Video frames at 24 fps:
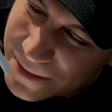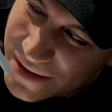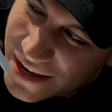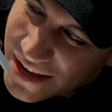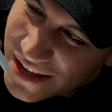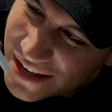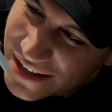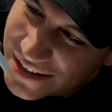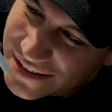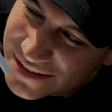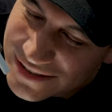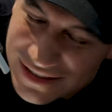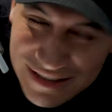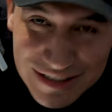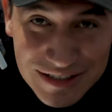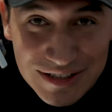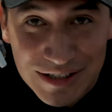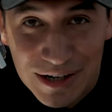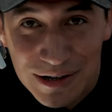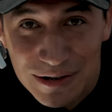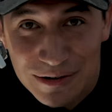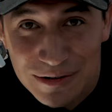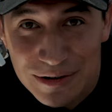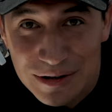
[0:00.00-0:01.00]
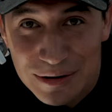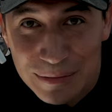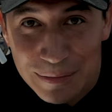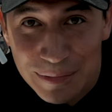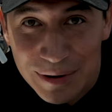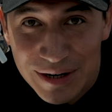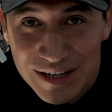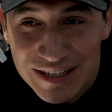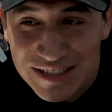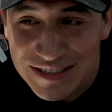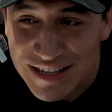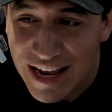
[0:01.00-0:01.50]
Yeah, so
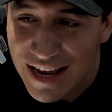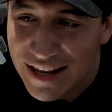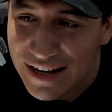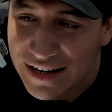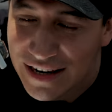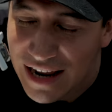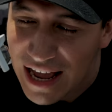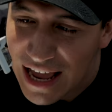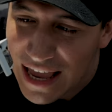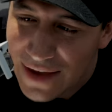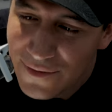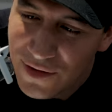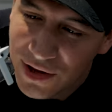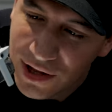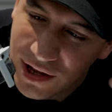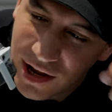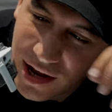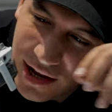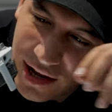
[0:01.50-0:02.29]
pretty exciting. I even